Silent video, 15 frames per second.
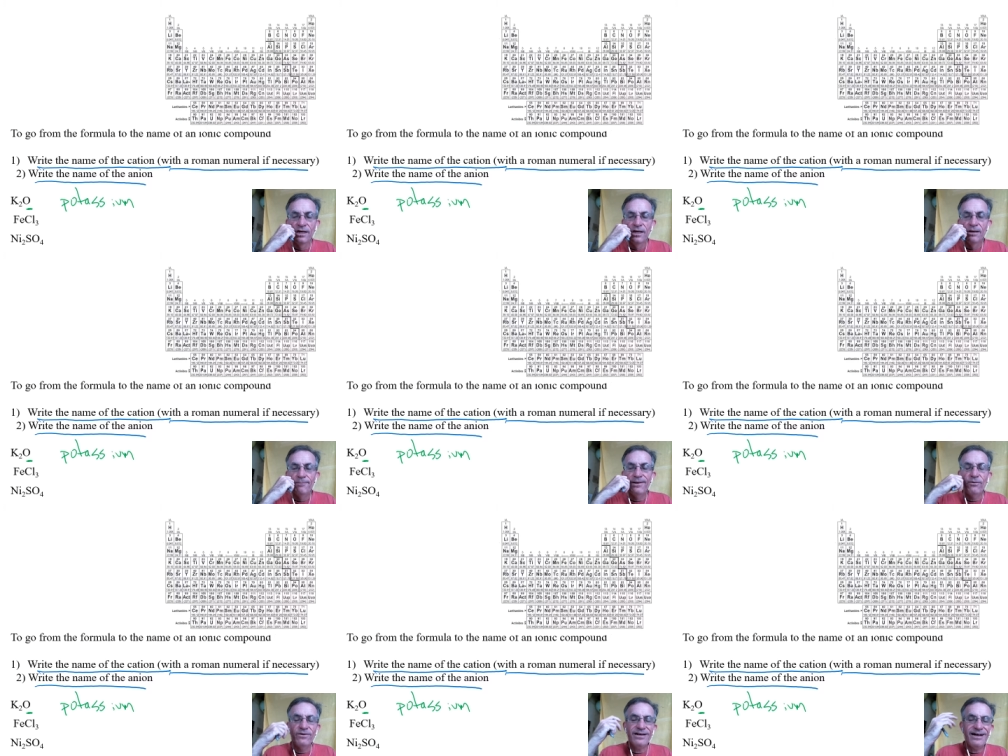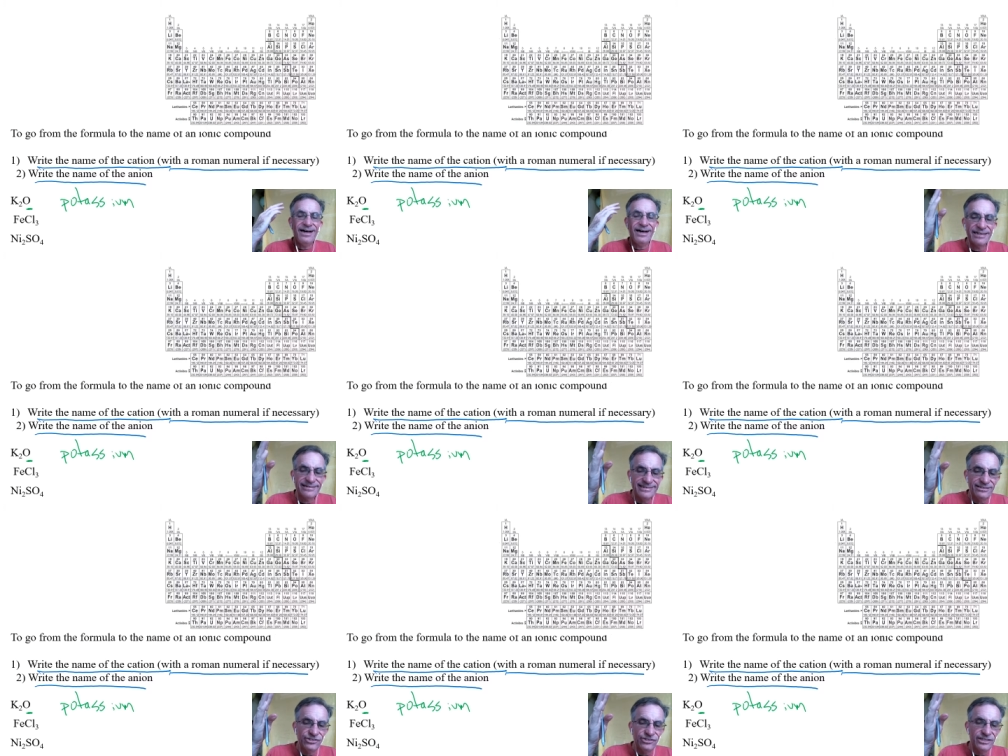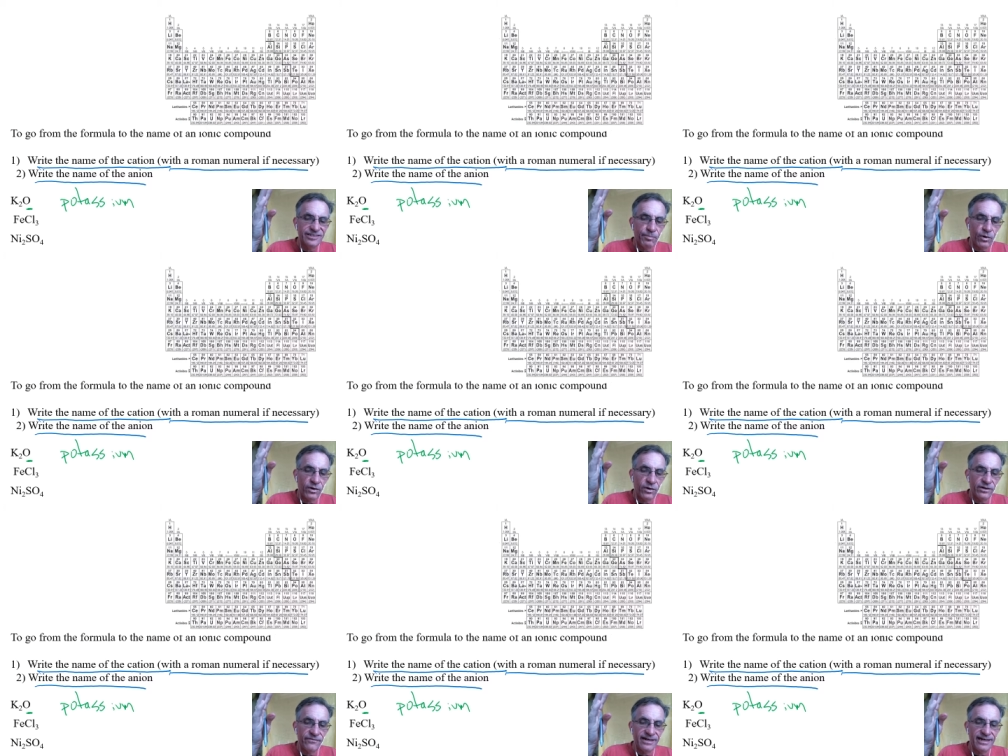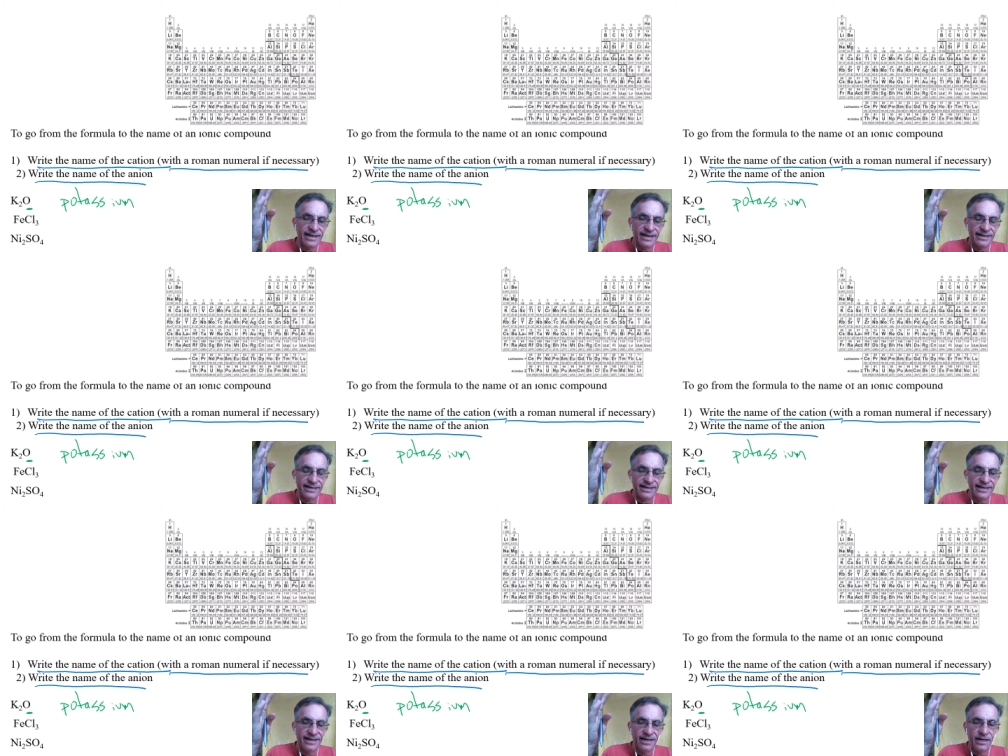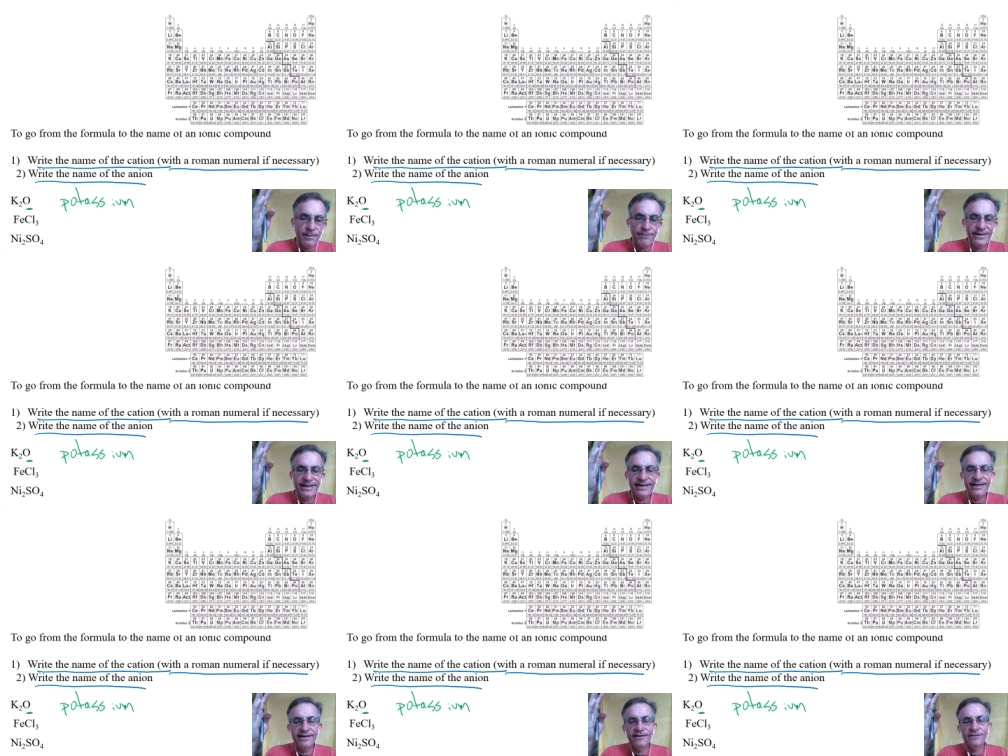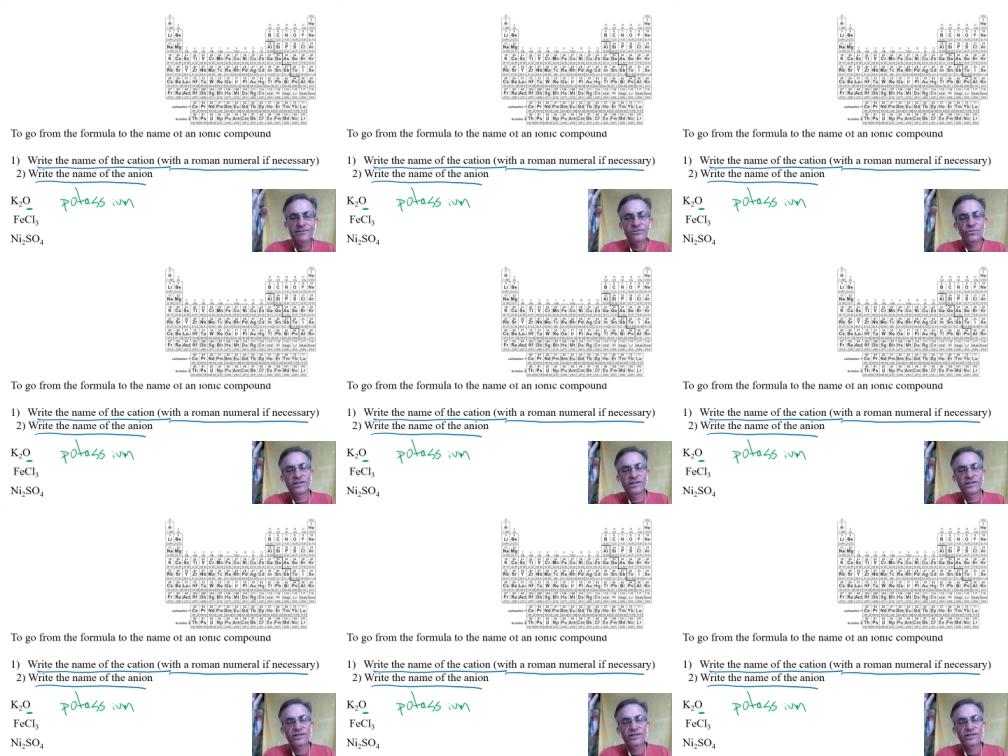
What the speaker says: but when oxygen's part of an ionic compound,